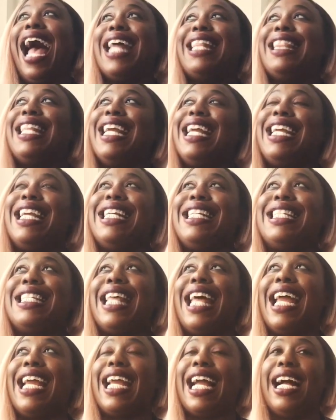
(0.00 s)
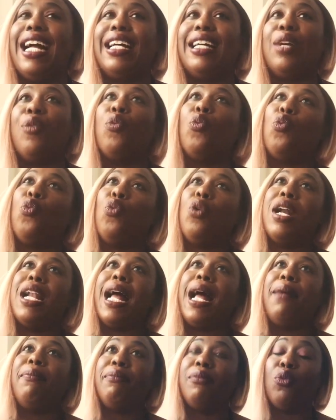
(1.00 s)
I think it's like what
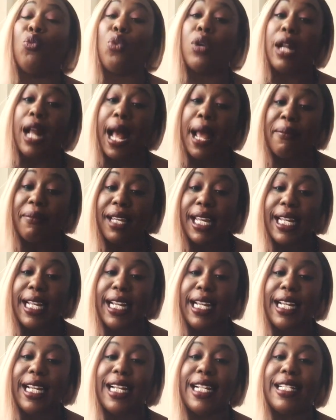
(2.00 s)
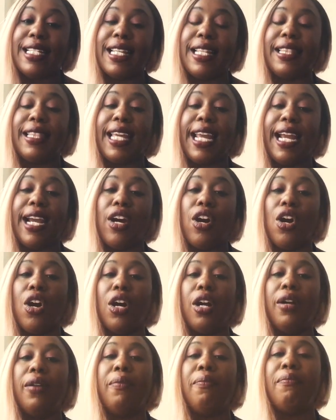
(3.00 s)
I'm getting is that they
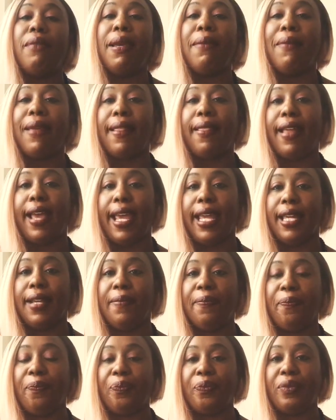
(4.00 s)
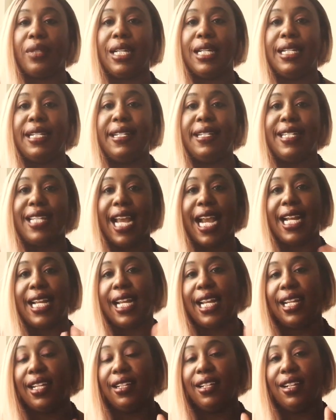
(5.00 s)
are maybe like
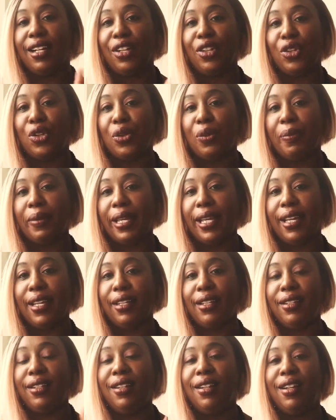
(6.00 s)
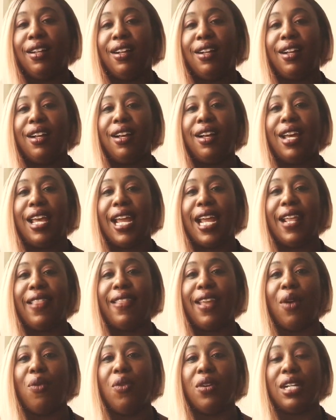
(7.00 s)
dating a little bit,
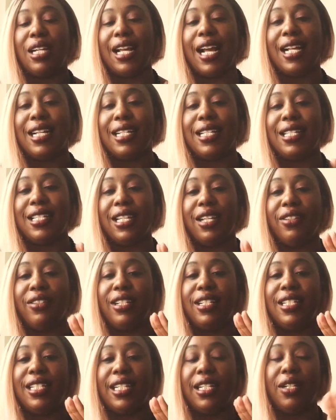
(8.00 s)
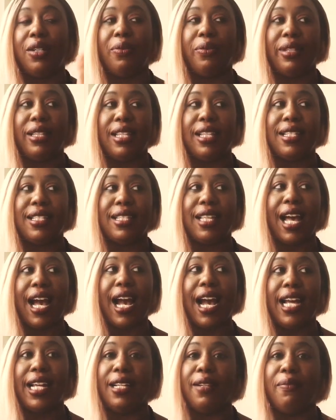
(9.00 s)
and they want to kind of seal the deal with this
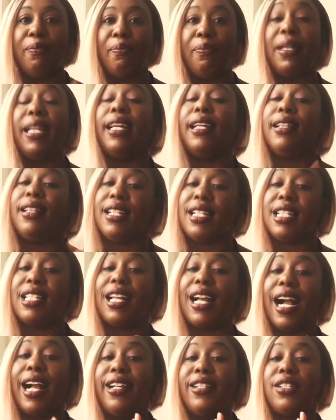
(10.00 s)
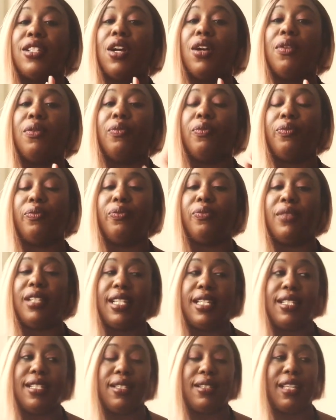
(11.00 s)
guy and be this
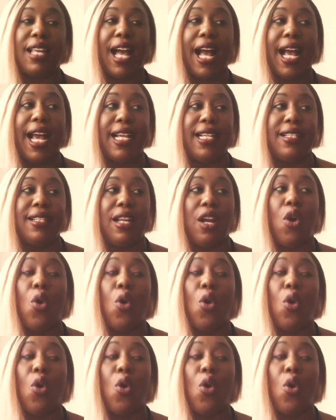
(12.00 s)
guy's